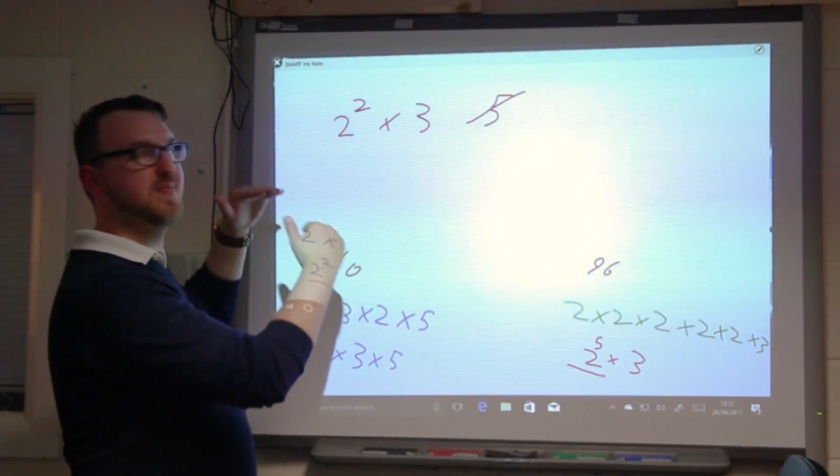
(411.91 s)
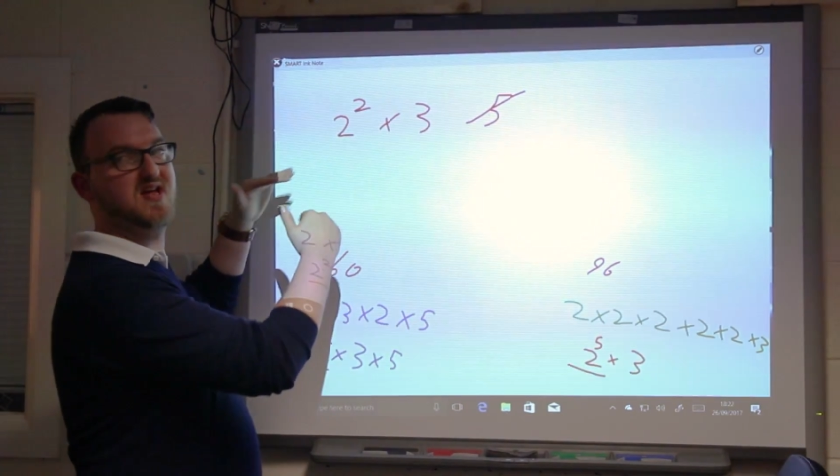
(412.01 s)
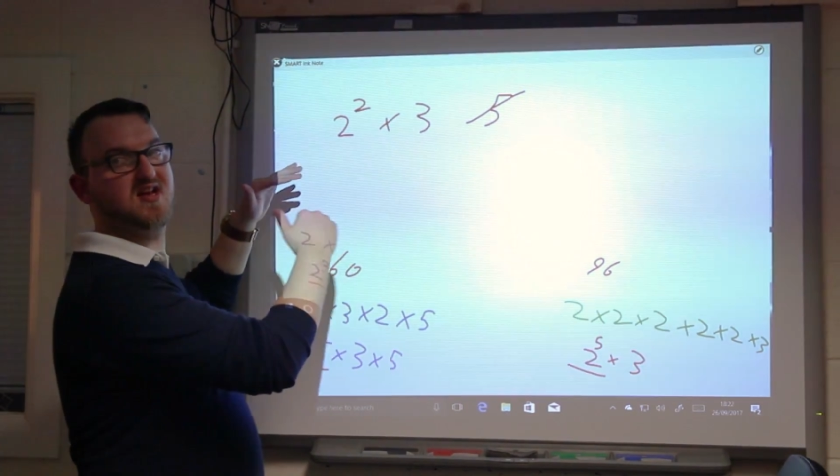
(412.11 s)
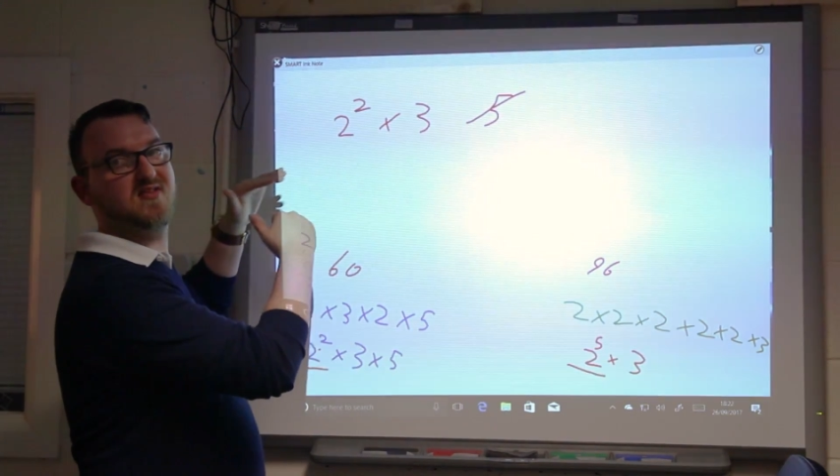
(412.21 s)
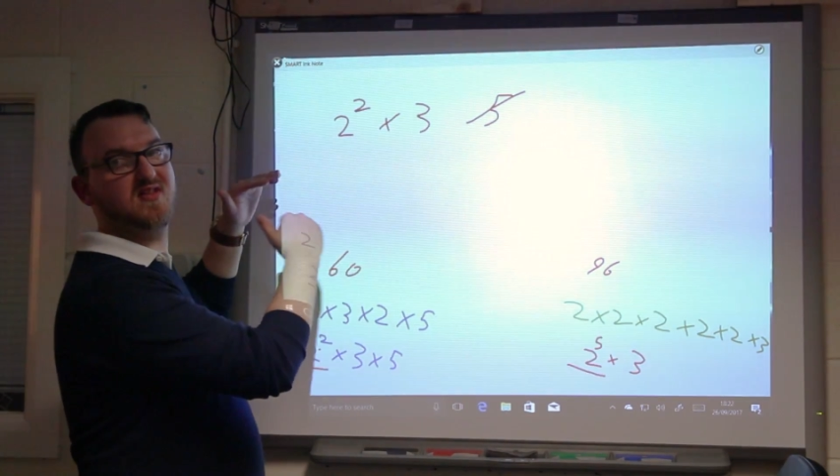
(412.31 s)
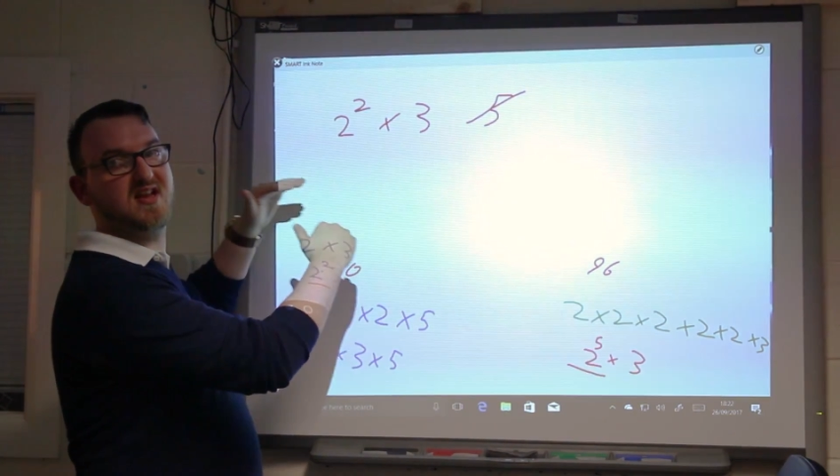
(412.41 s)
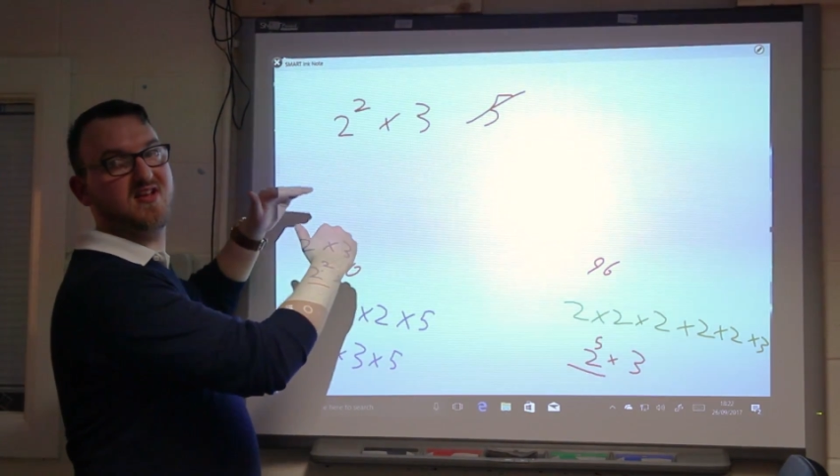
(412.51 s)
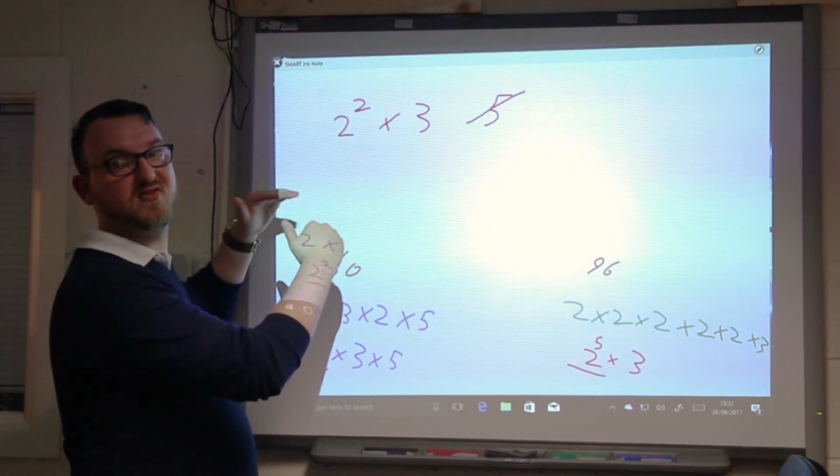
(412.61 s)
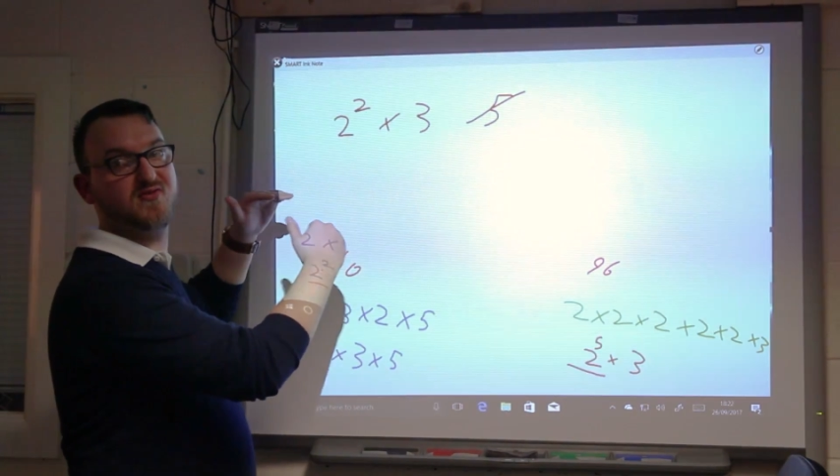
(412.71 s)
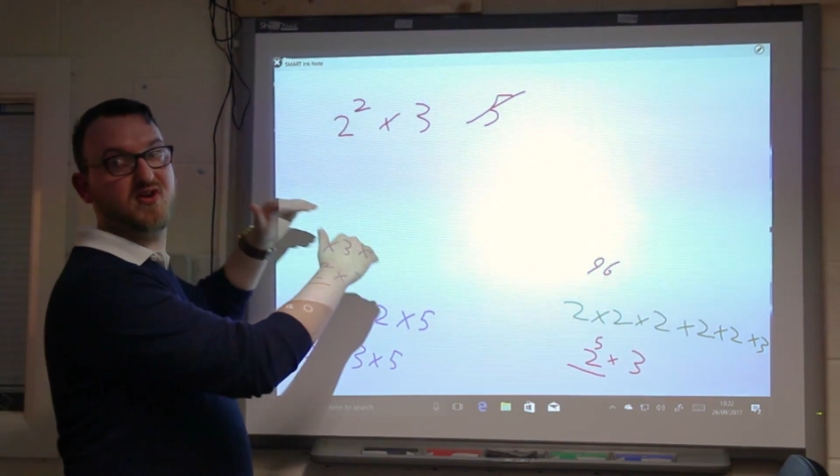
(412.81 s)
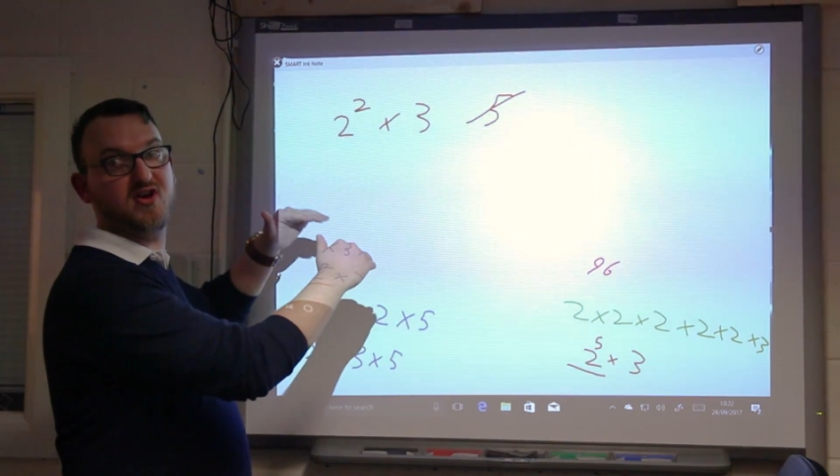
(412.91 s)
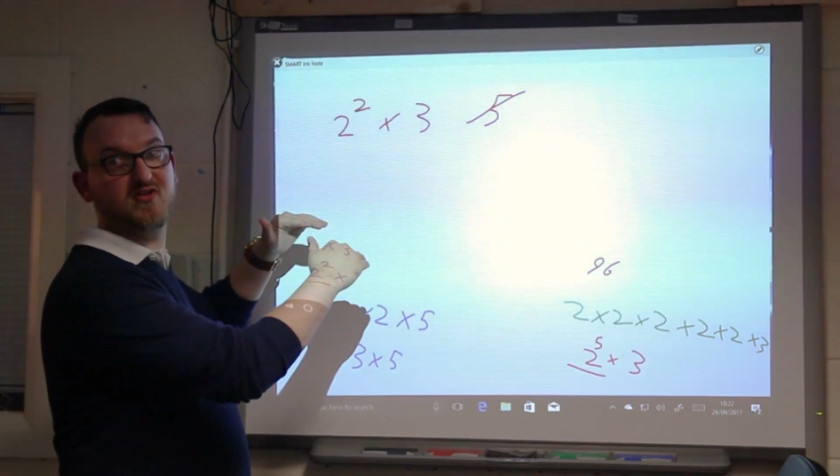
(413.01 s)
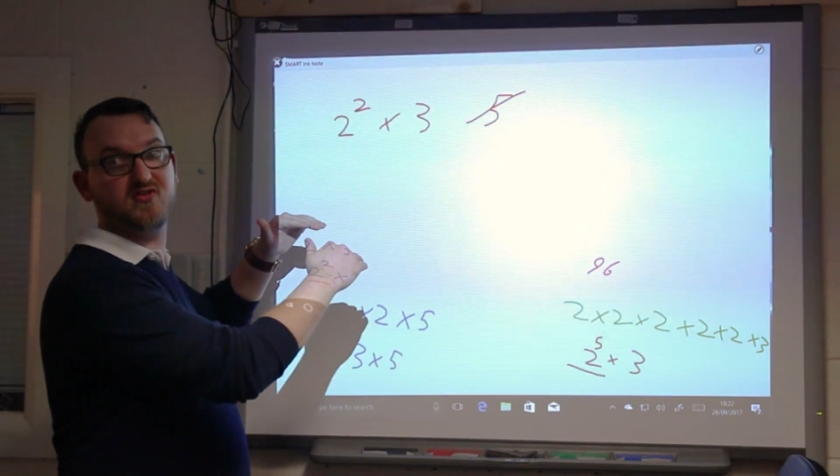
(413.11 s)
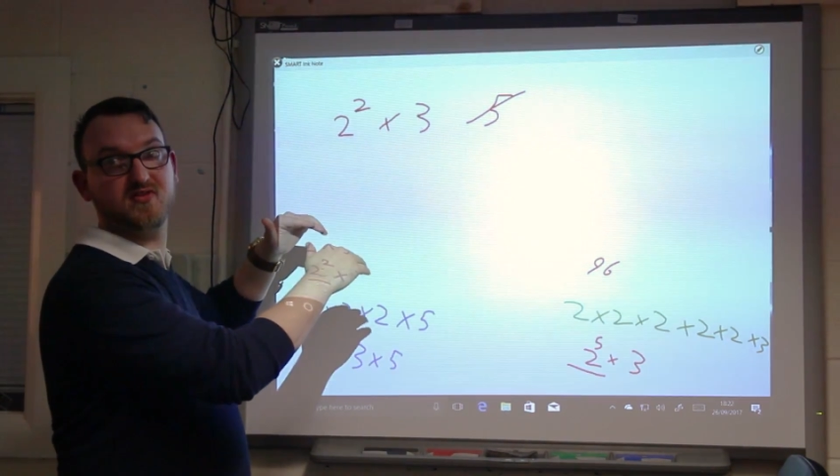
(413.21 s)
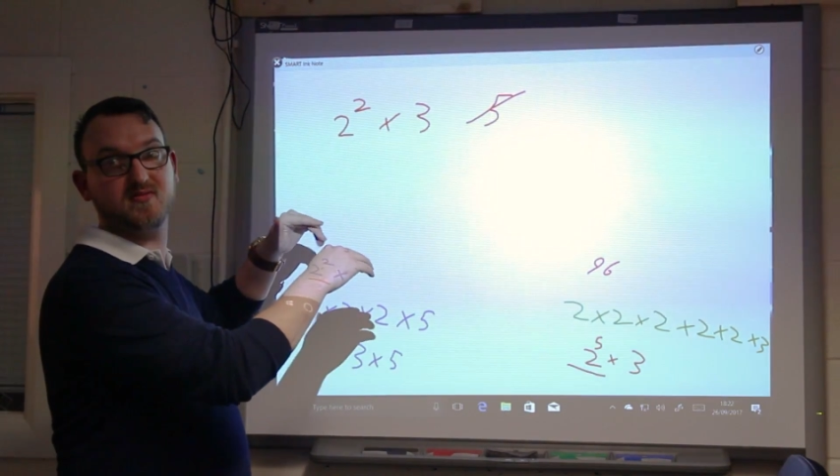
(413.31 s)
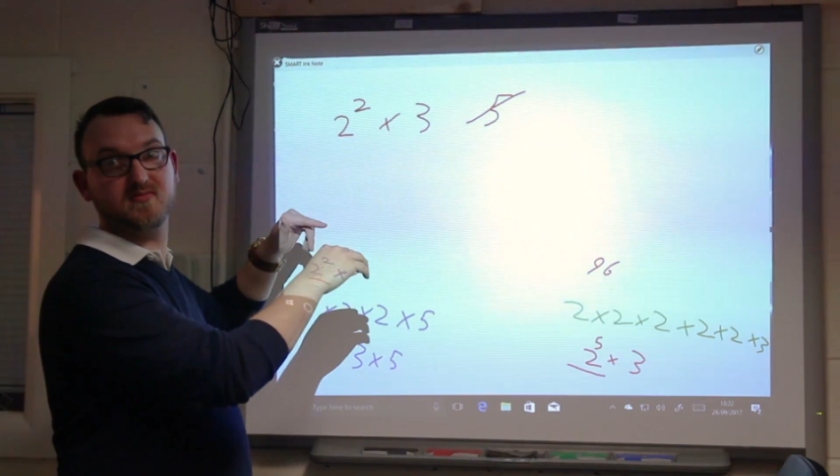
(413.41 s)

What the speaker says: appeared in the list first.